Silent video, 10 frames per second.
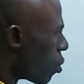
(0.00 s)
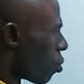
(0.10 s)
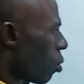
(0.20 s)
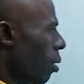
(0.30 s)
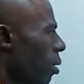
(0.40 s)

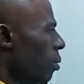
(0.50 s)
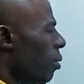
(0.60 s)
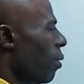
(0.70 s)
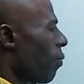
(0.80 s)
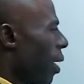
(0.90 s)
So,
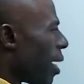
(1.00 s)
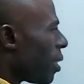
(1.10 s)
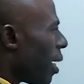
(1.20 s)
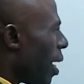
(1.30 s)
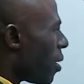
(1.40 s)

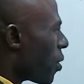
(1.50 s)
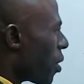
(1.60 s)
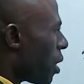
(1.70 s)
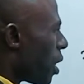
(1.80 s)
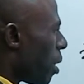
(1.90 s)
find the
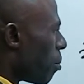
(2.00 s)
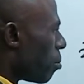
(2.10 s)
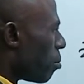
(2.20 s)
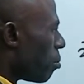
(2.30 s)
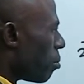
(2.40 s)

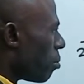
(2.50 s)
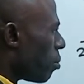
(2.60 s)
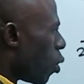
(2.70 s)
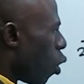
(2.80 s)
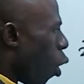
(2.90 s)
LCM
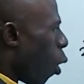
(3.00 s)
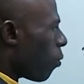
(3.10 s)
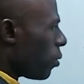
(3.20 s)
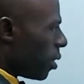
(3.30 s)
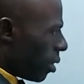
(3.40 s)

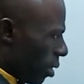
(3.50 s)
of